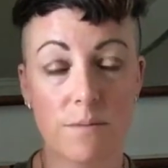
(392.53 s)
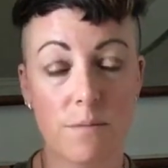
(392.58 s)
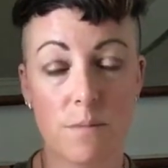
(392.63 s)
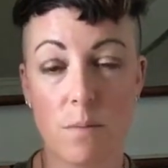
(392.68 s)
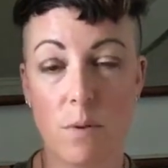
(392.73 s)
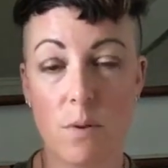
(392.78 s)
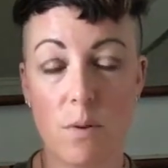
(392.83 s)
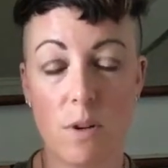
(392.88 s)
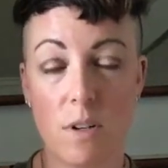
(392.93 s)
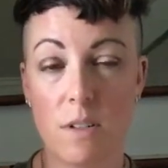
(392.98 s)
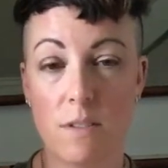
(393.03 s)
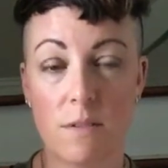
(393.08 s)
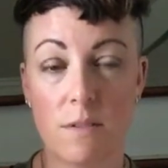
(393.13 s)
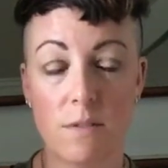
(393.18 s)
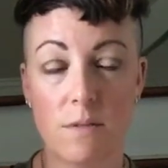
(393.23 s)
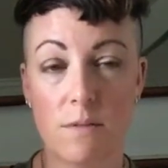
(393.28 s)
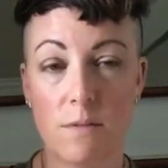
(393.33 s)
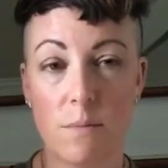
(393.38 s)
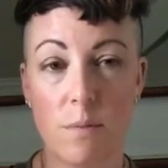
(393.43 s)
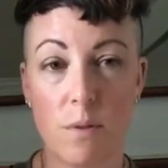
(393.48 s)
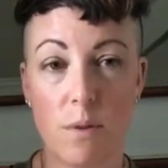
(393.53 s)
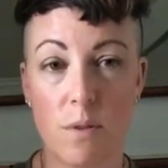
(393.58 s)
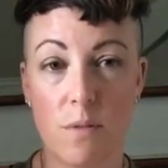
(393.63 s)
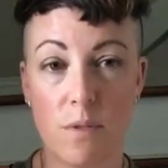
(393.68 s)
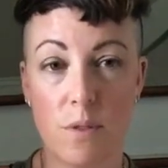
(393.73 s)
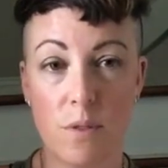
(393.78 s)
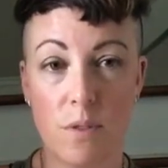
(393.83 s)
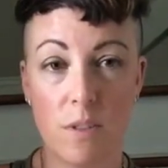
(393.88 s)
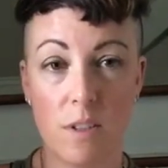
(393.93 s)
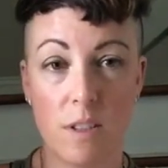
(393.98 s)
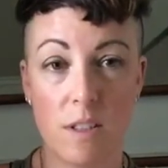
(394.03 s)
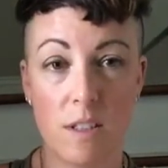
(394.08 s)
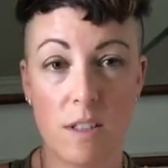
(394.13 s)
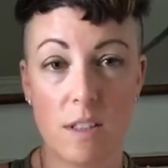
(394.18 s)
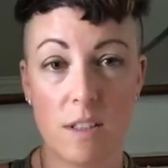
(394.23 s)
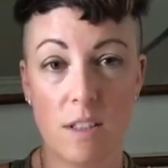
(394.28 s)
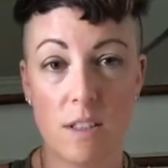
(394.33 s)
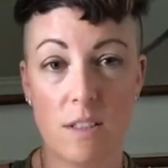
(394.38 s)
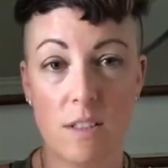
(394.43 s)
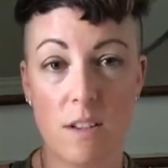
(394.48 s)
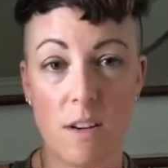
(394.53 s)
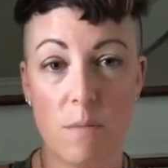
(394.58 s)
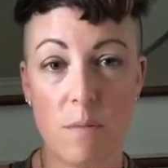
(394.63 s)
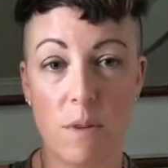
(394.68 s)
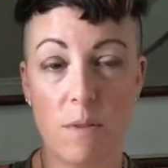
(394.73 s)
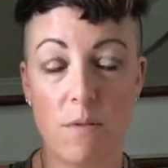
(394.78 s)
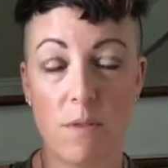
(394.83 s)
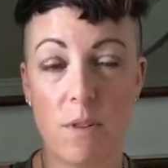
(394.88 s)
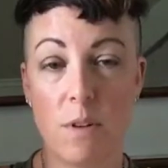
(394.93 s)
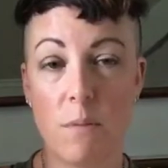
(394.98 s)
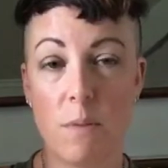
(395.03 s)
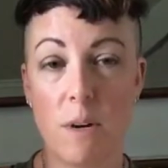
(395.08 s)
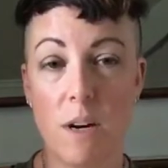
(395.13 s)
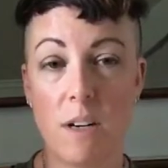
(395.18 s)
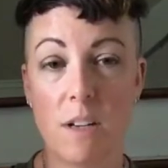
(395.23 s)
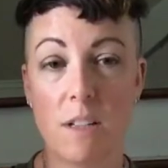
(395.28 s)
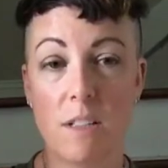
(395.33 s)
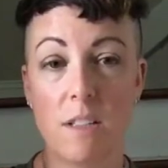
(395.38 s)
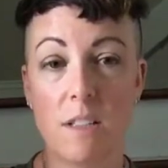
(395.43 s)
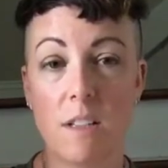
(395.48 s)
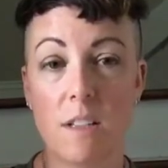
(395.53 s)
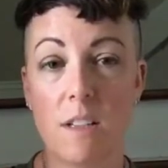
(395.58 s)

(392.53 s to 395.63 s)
poor food that's not meant for their bodies.